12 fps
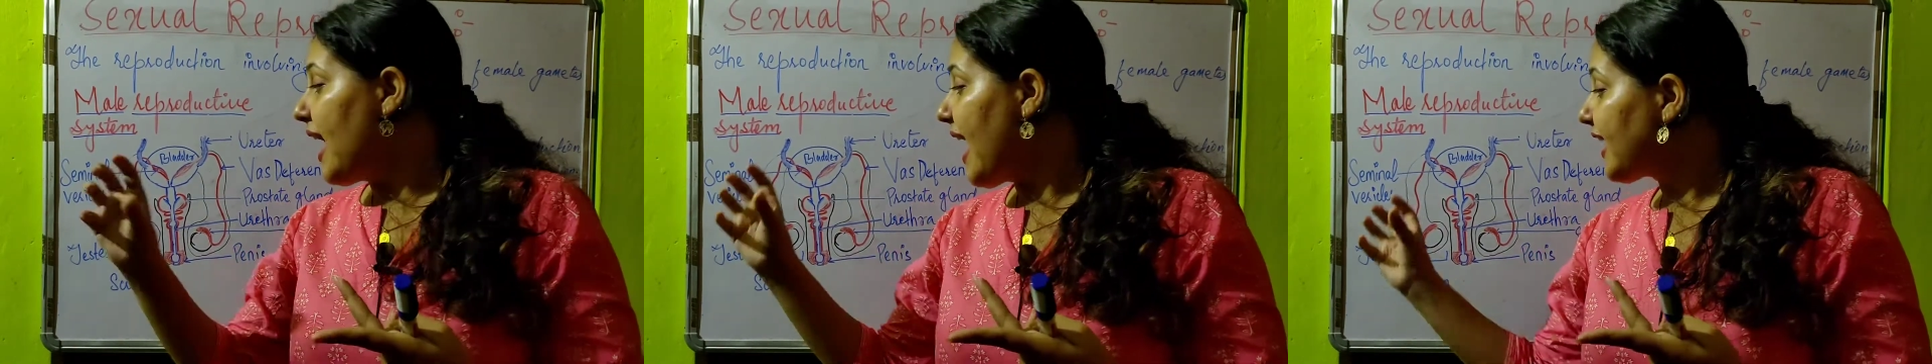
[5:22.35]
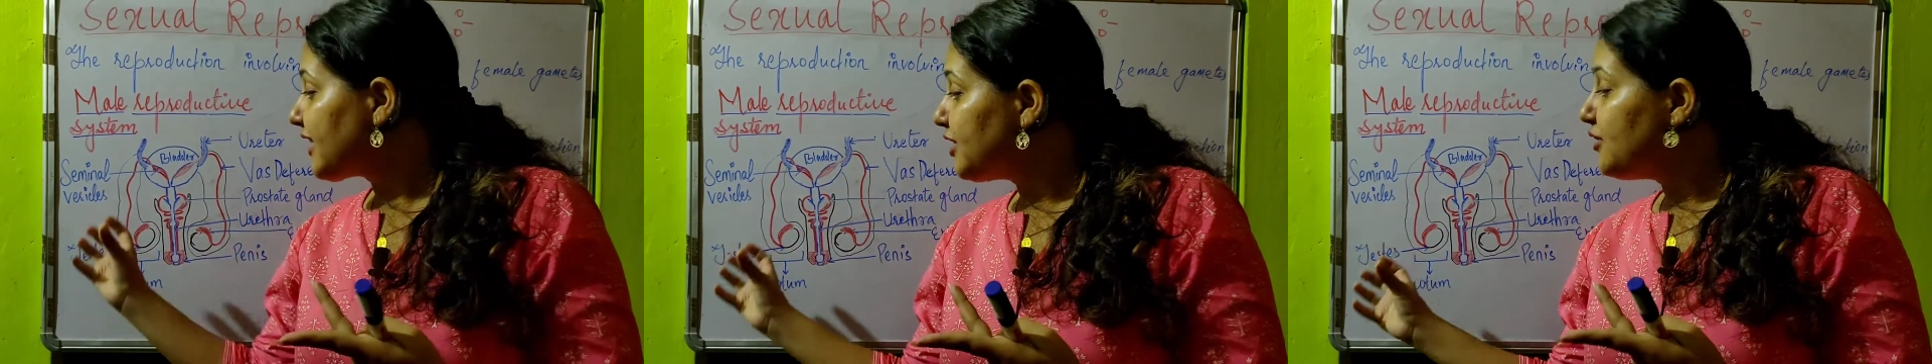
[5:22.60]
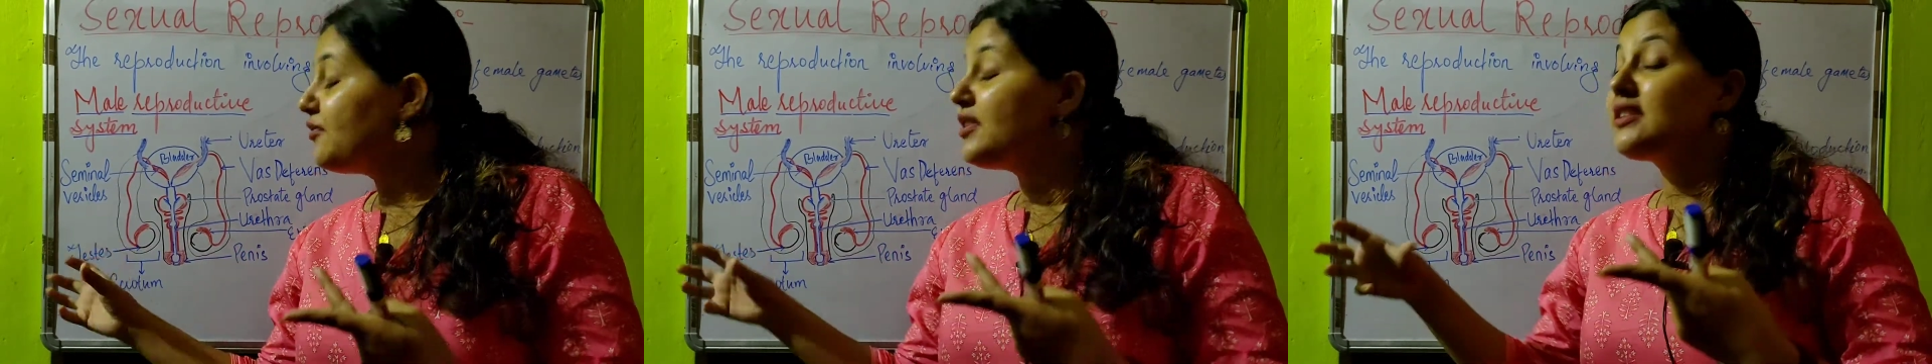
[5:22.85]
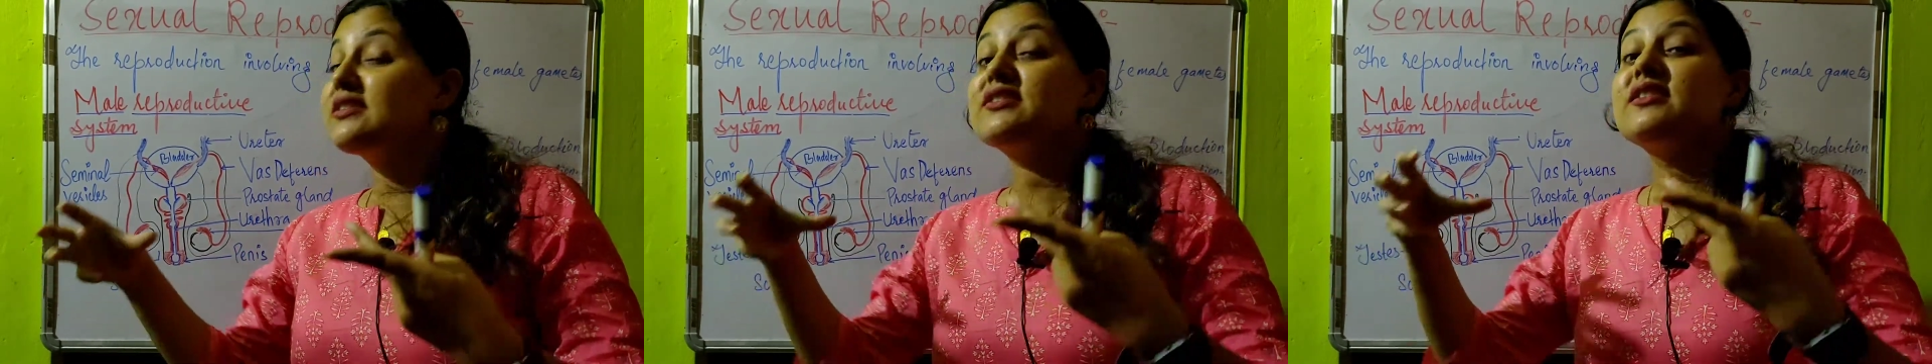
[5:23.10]

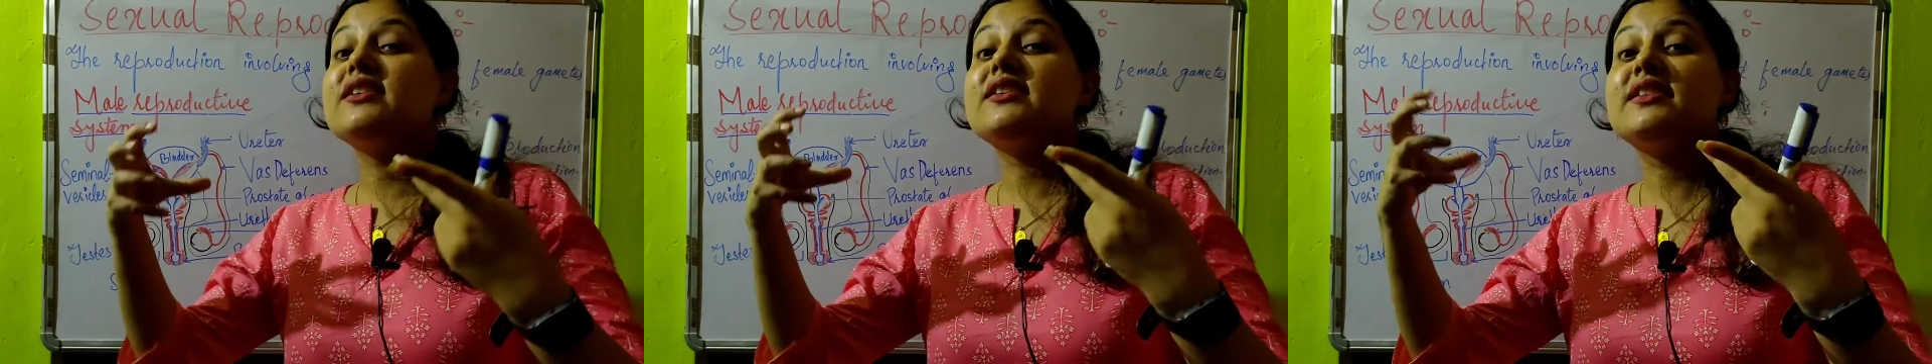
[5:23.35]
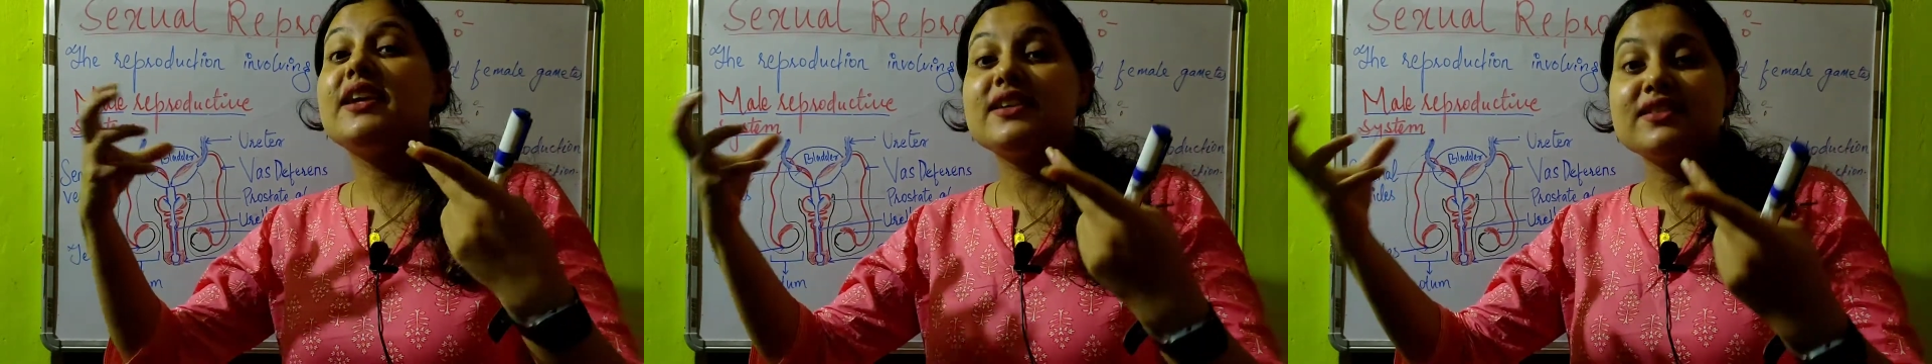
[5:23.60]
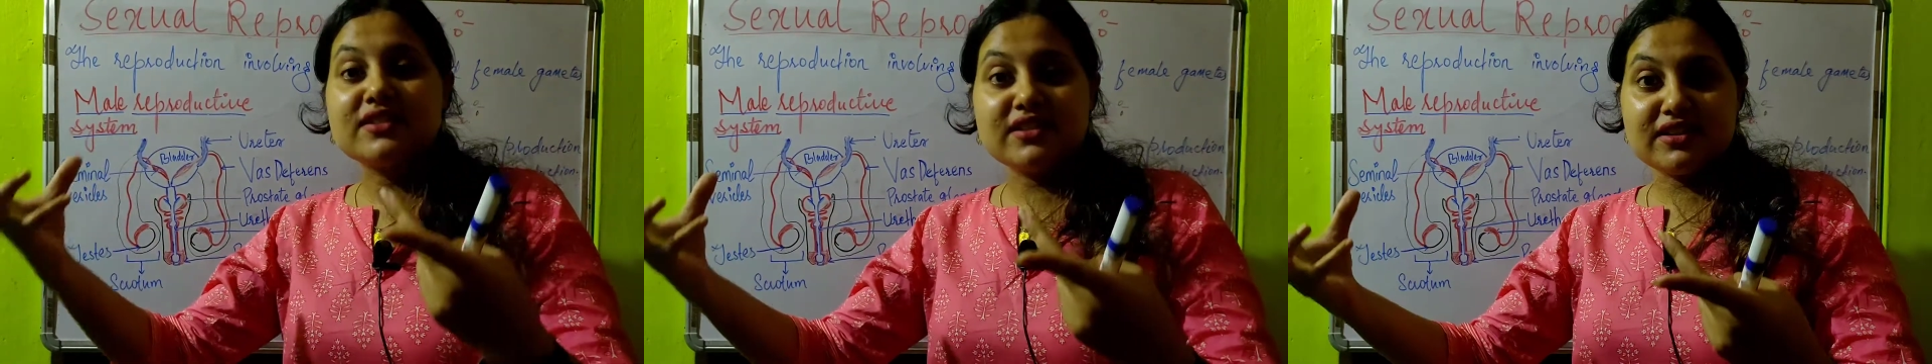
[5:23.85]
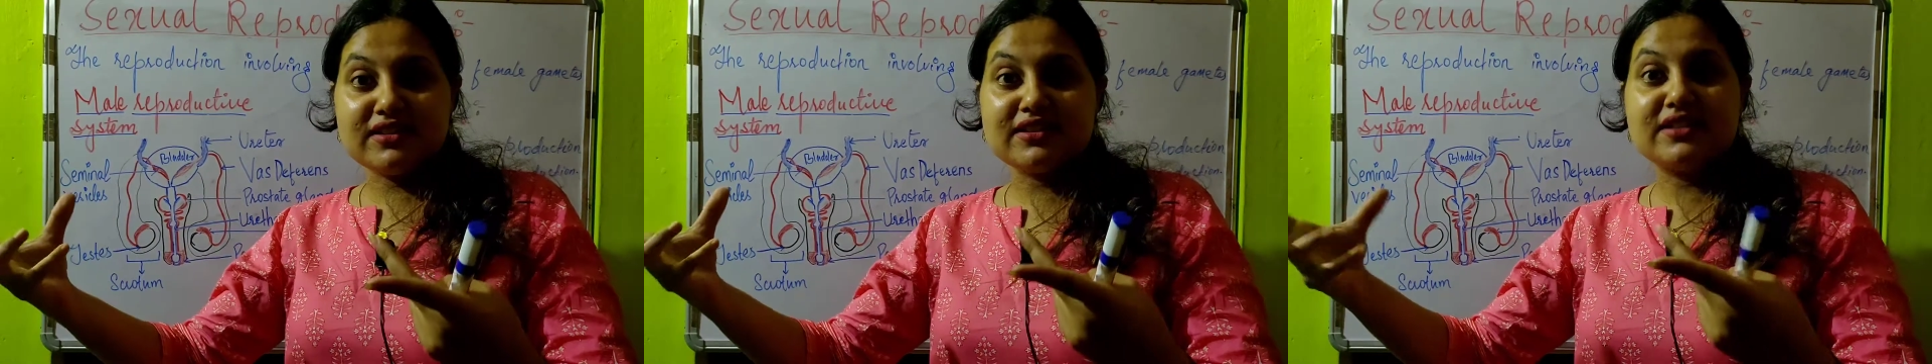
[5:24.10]
activates the testis,